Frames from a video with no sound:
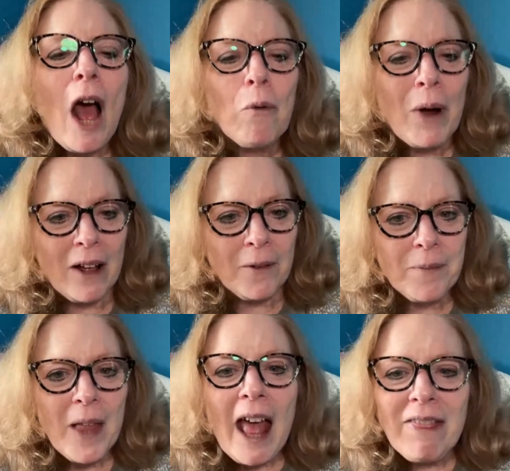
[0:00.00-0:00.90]

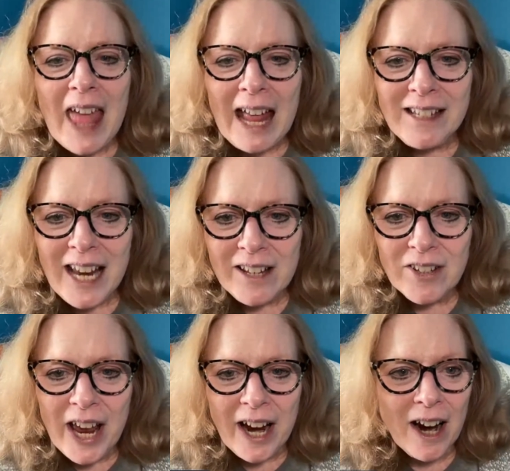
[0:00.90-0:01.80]
Well, that takes
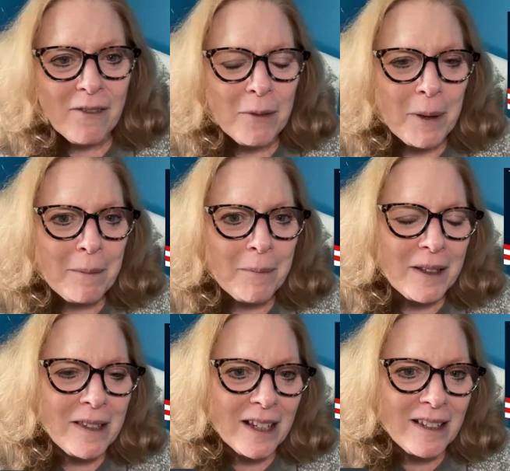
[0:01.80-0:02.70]
care of
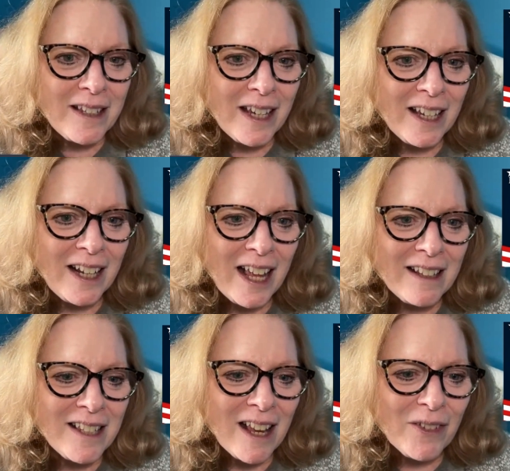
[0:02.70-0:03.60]
Amendments 16
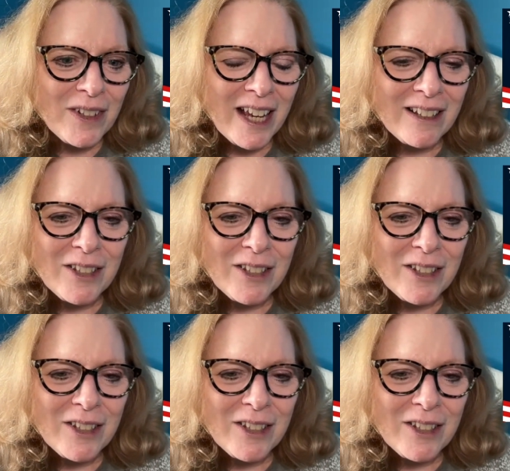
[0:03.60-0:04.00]
and 17.